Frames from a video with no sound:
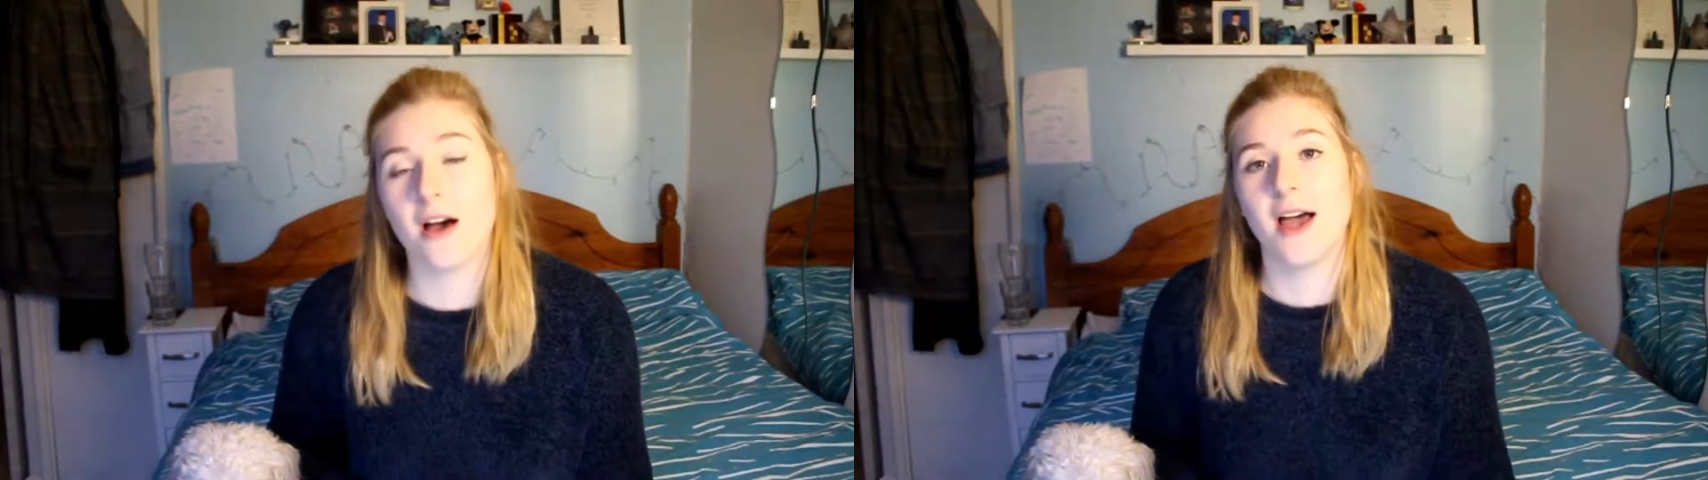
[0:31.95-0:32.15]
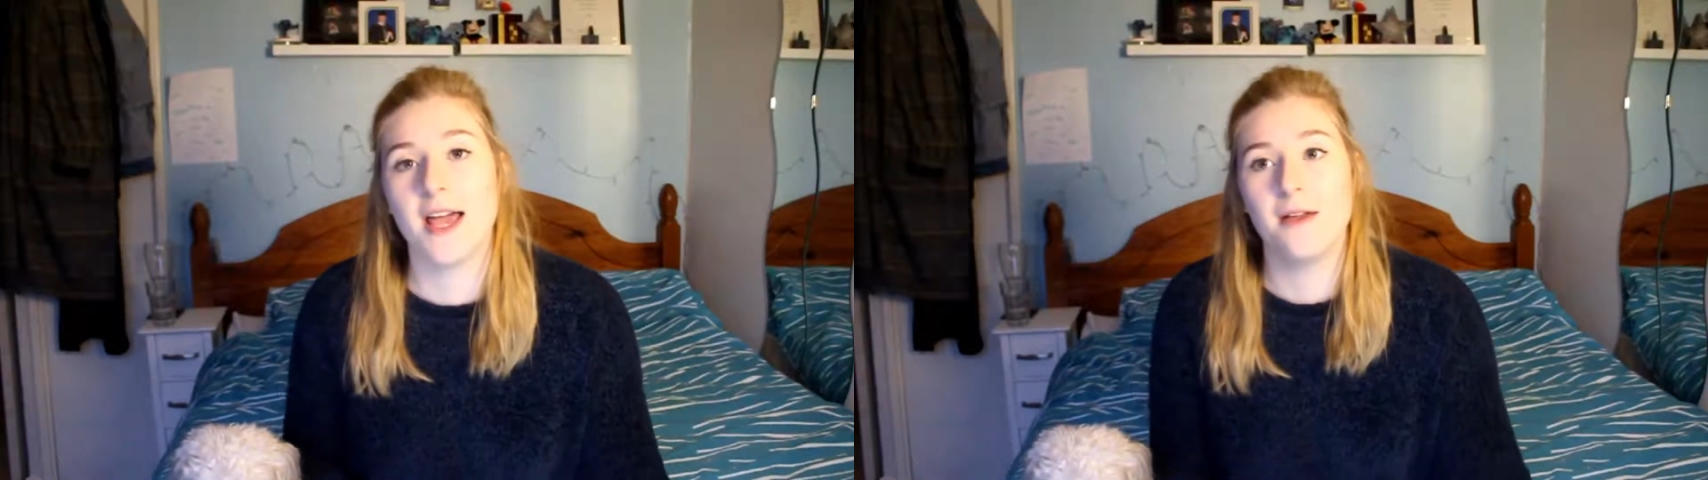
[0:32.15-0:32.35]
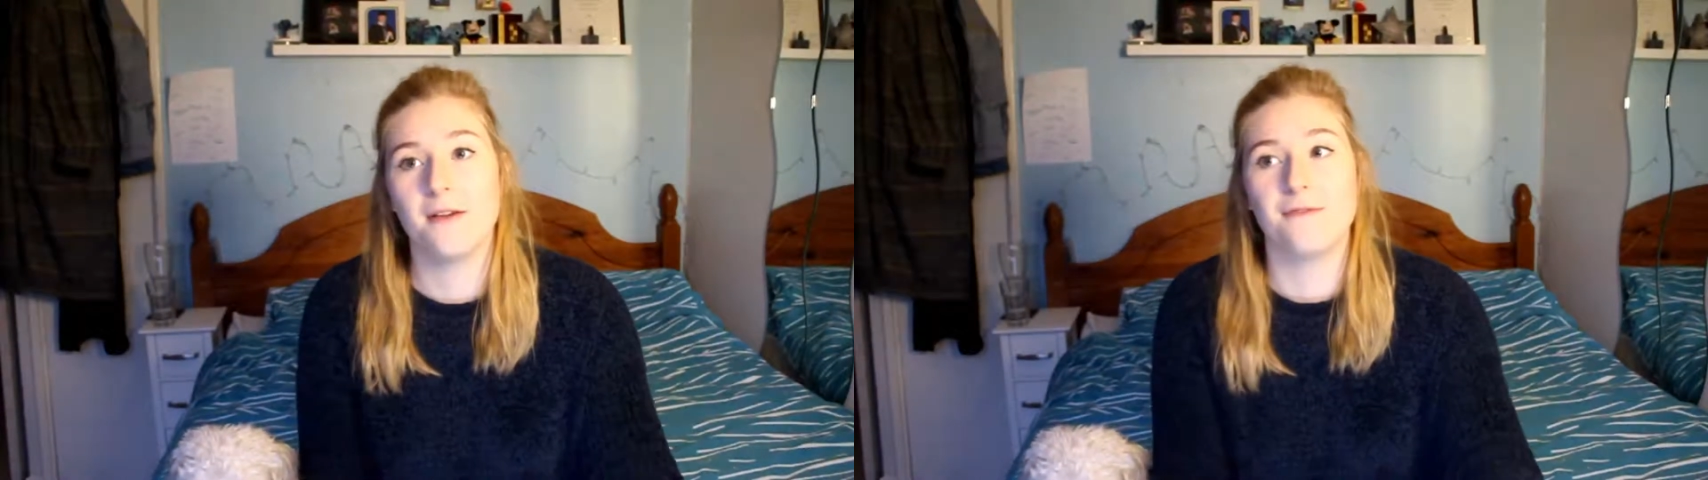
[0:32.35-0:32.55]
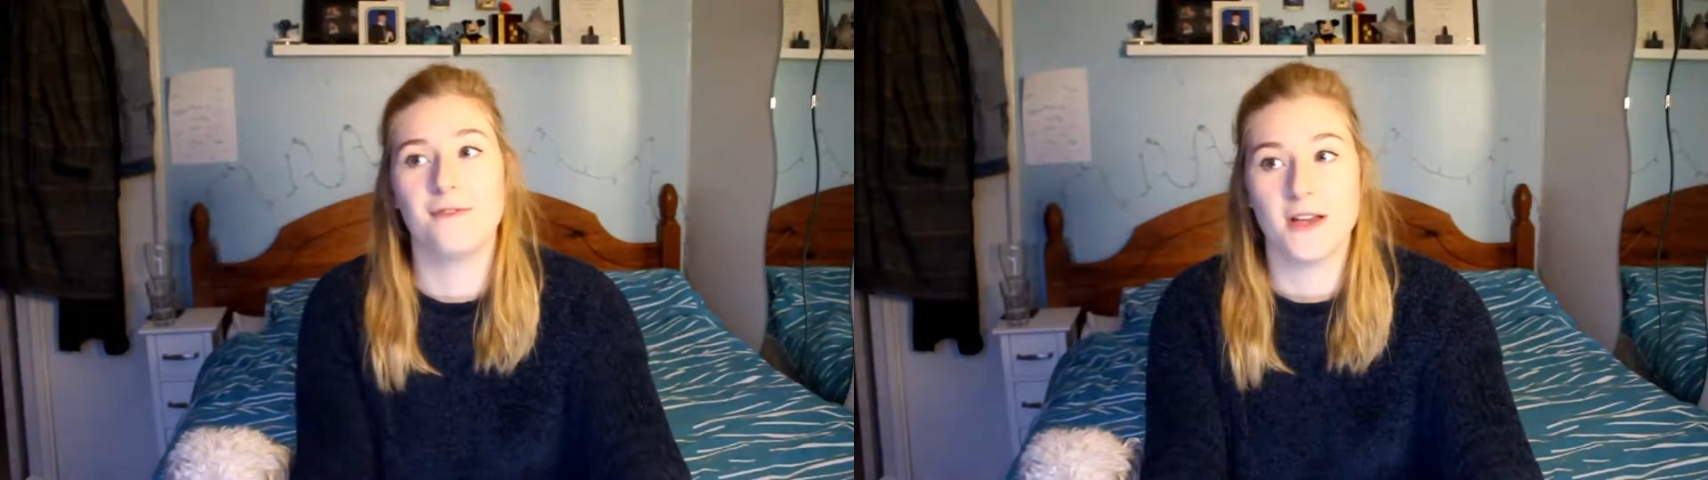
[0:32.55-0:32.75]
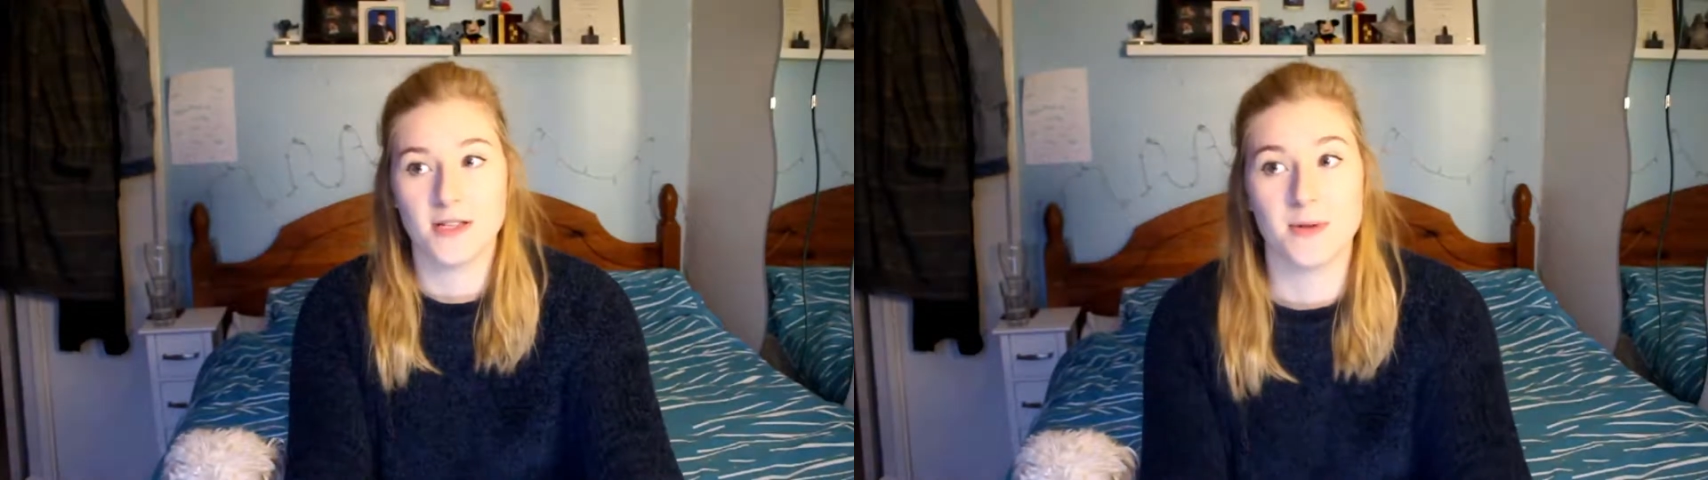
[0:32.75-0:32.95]
I
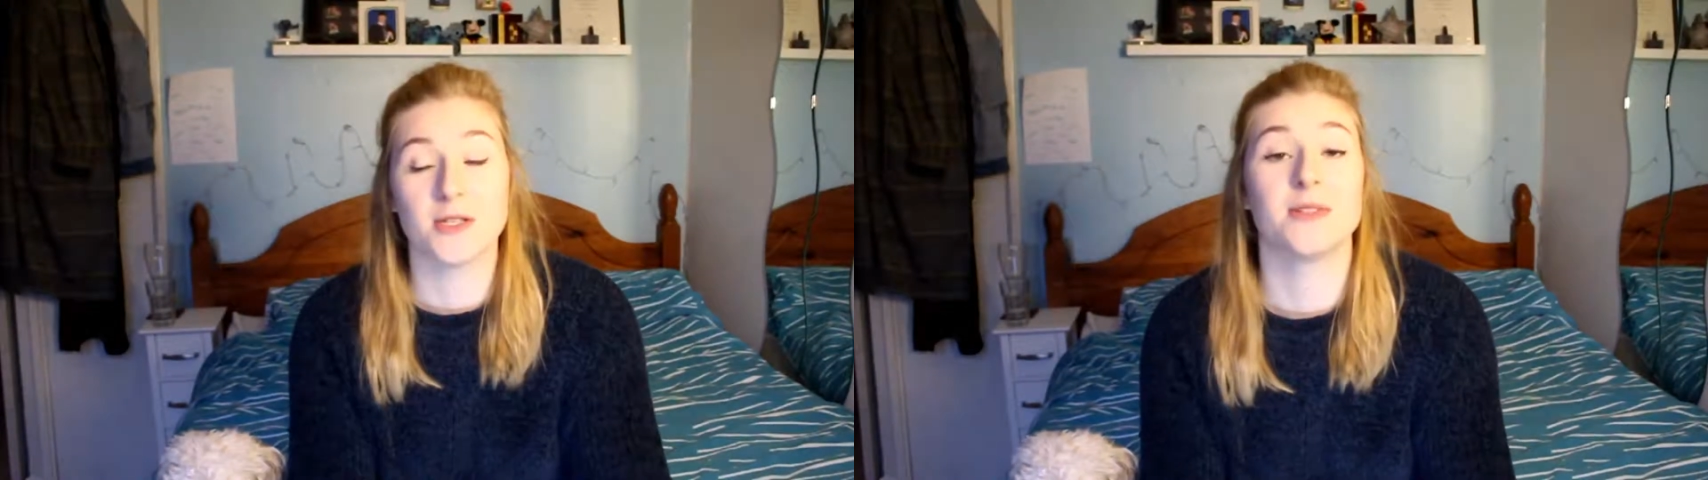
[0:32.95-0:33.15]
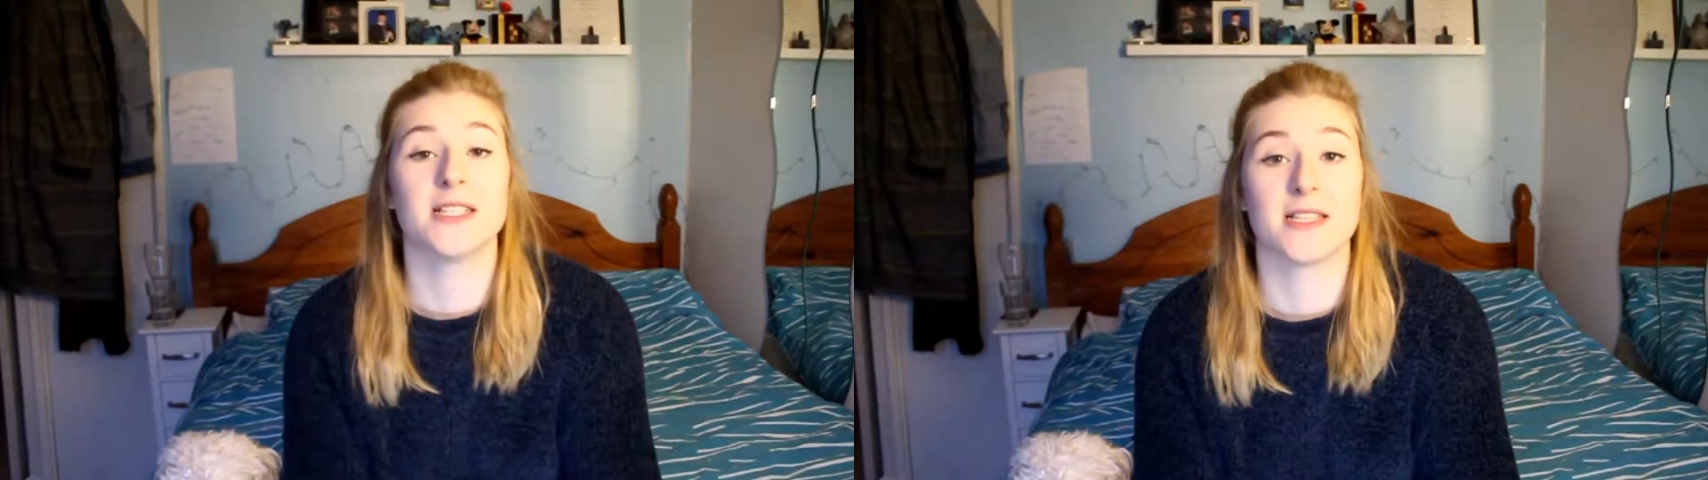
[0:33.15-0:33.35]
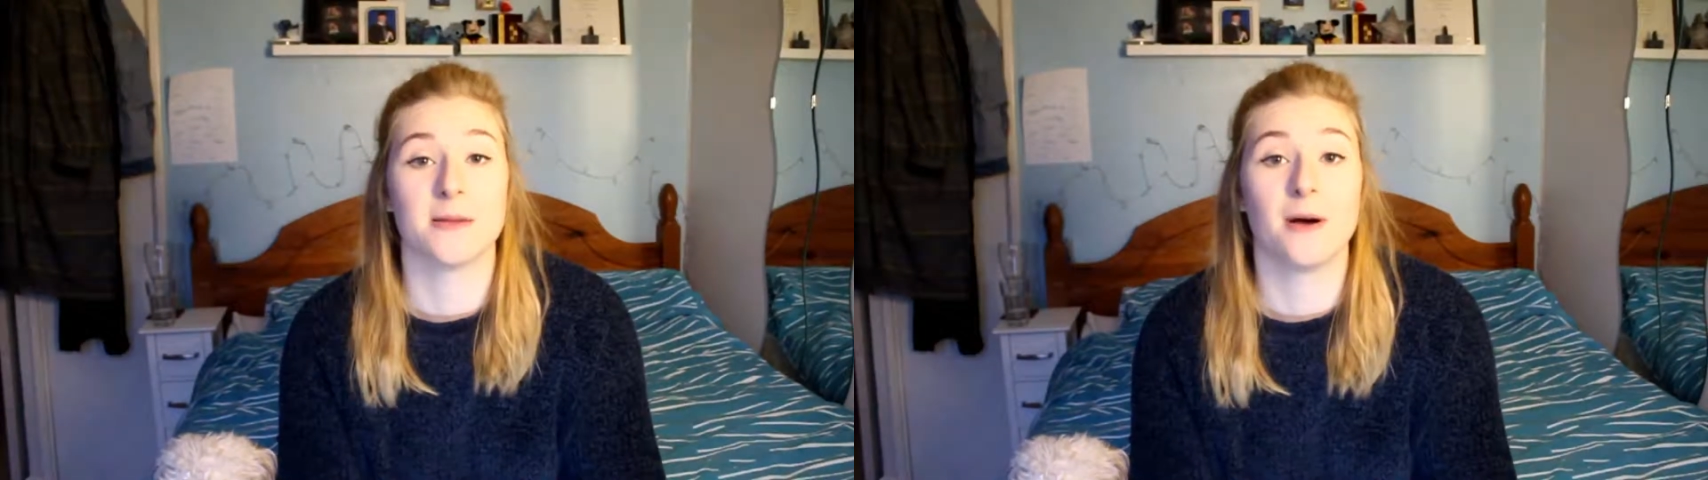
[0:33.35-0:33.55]
first went to a Disney